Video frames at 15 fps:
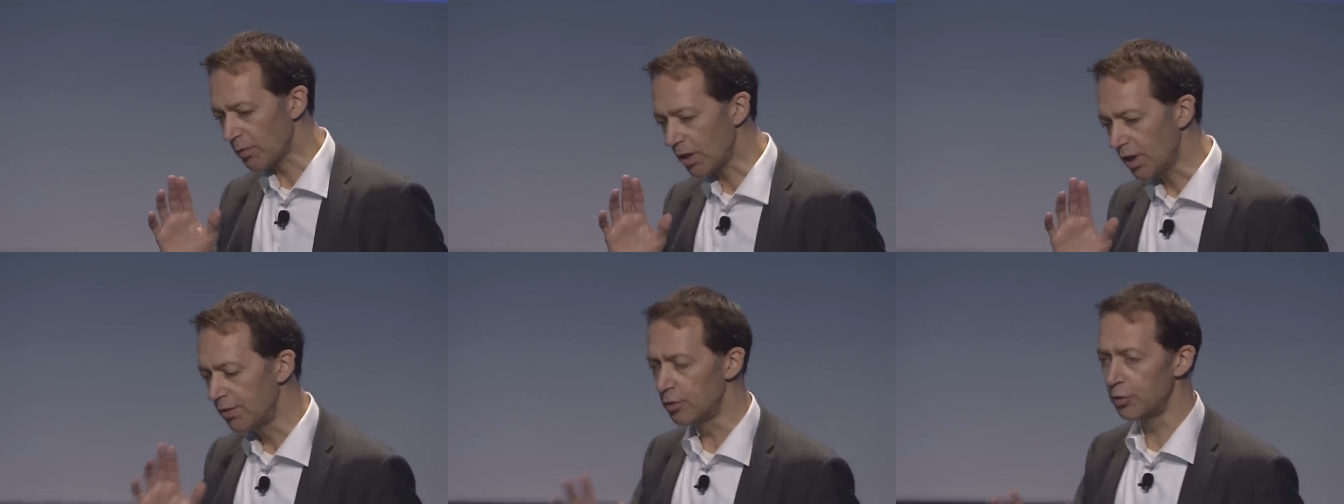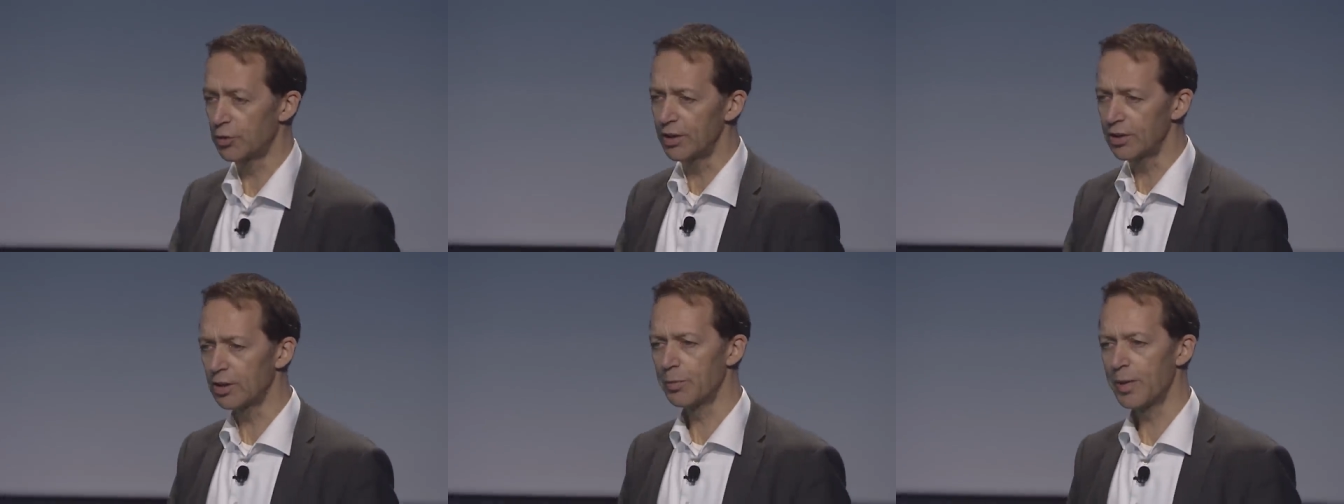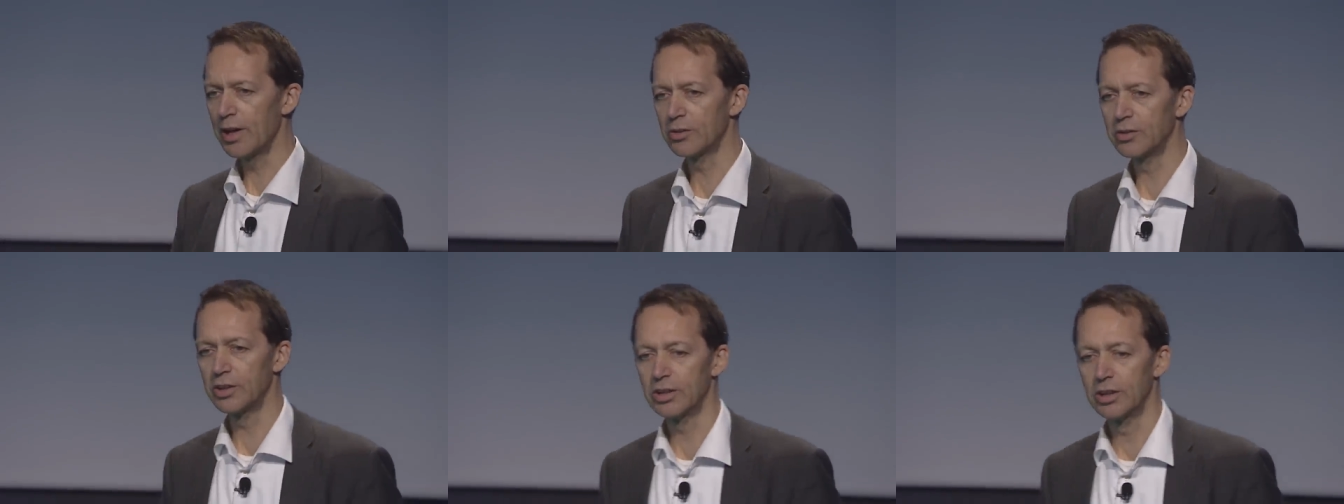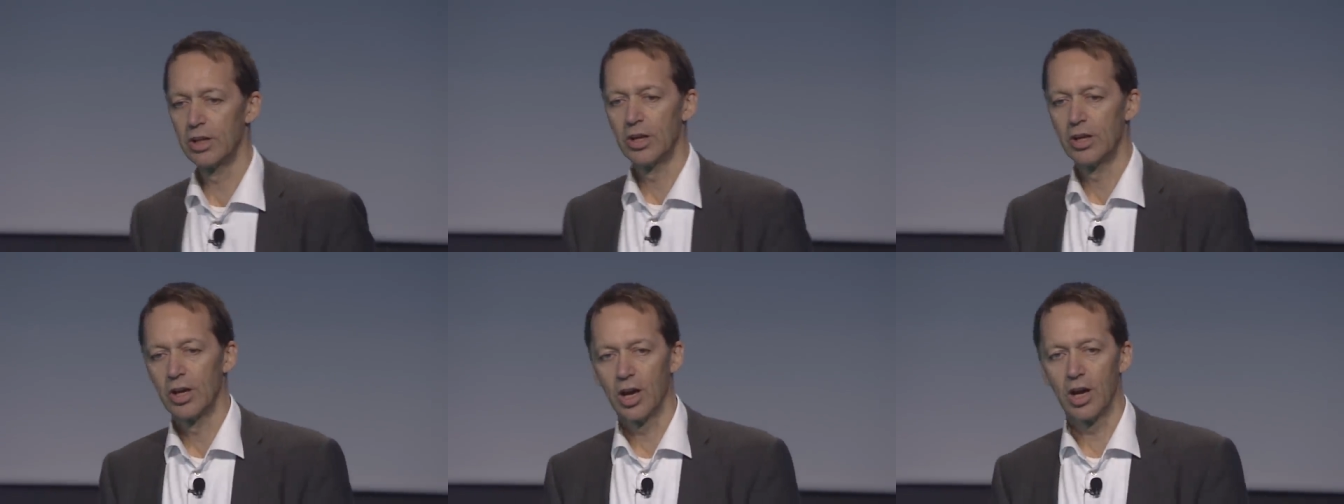if you think about it,
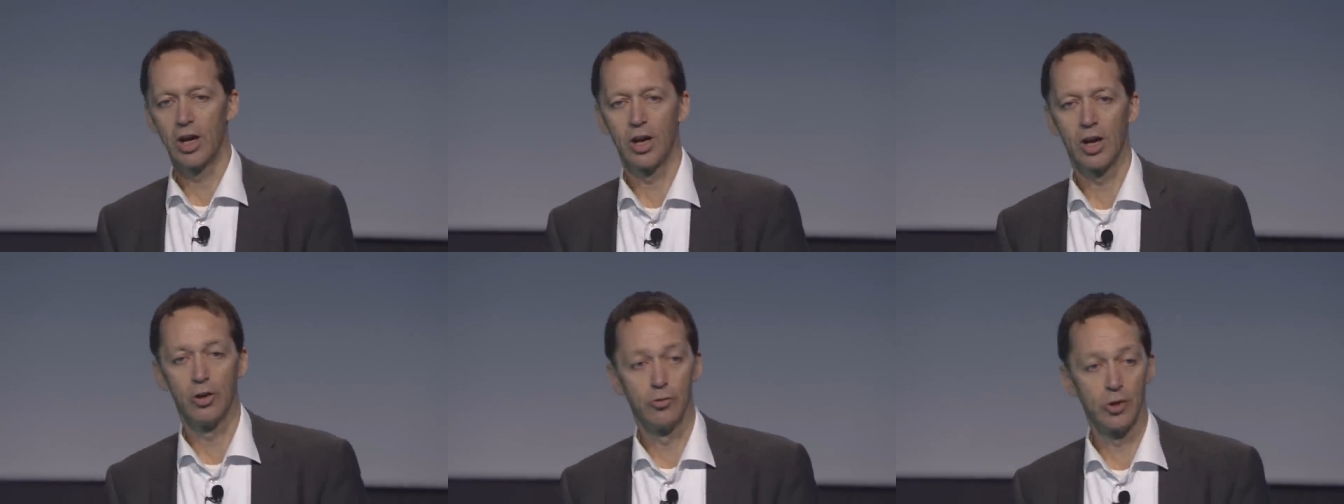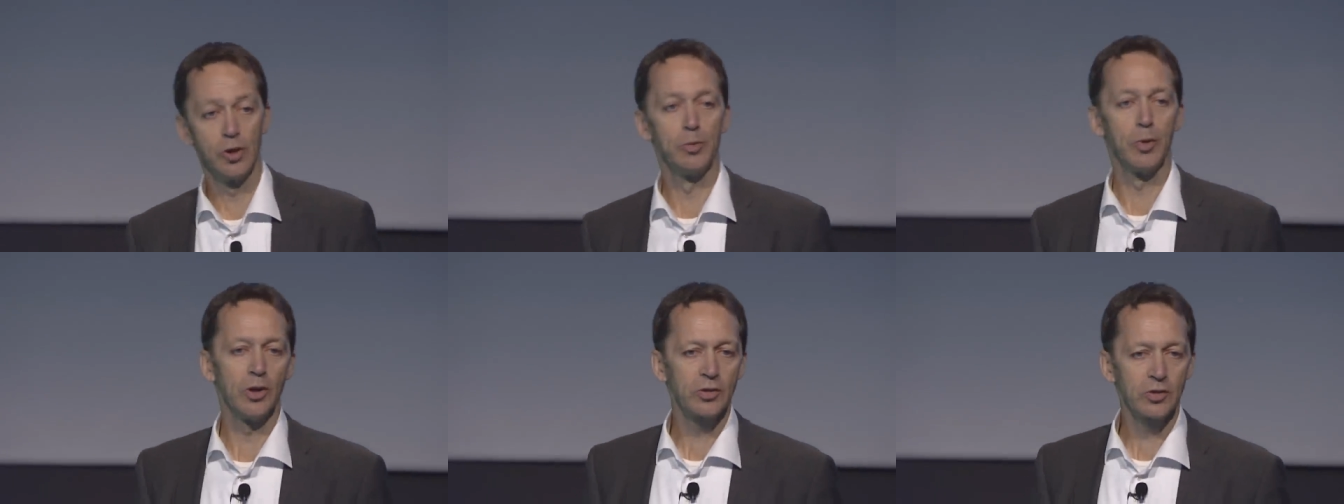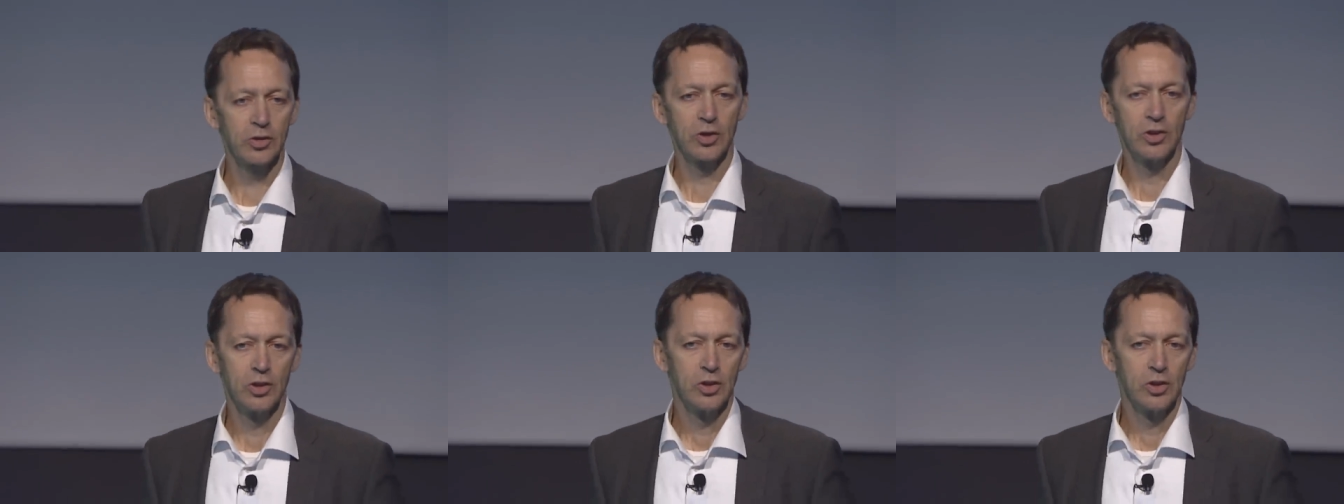a robot,